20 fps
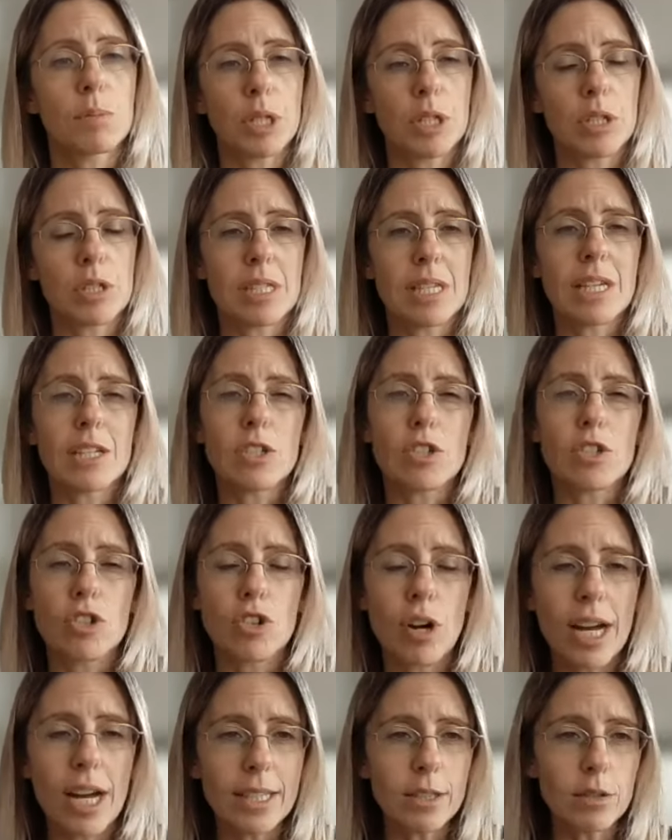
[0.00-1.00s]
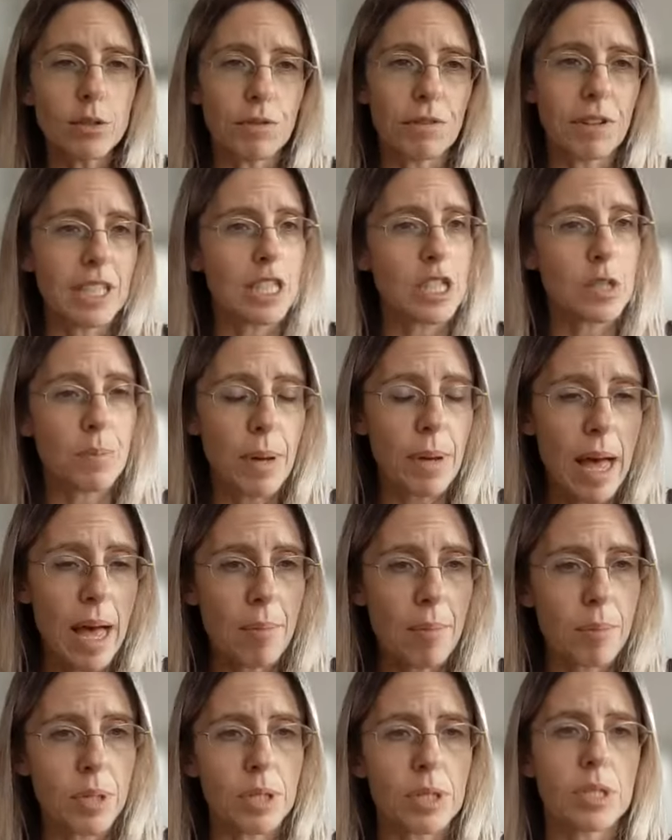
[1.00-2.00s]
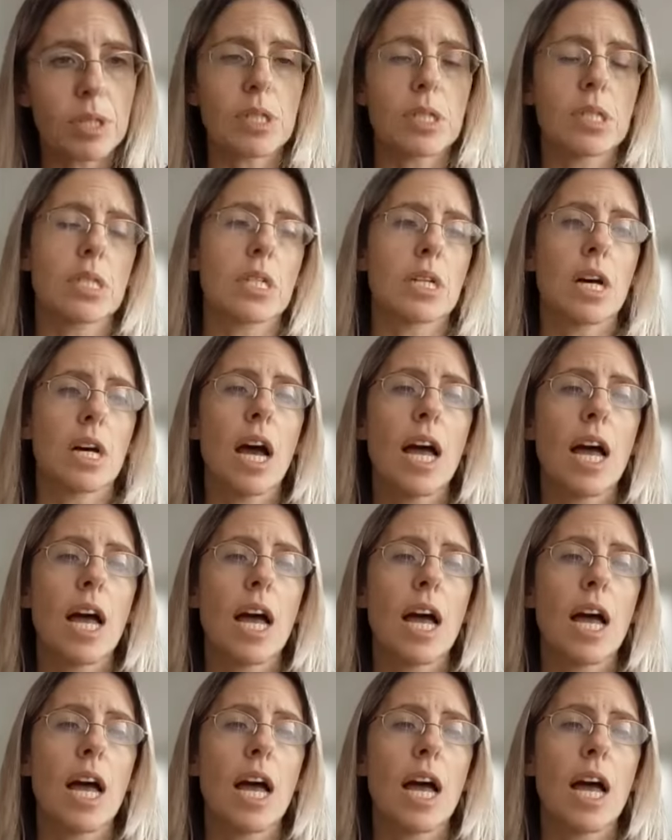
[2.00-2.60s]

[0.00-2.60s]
because they're trying to fight spammers.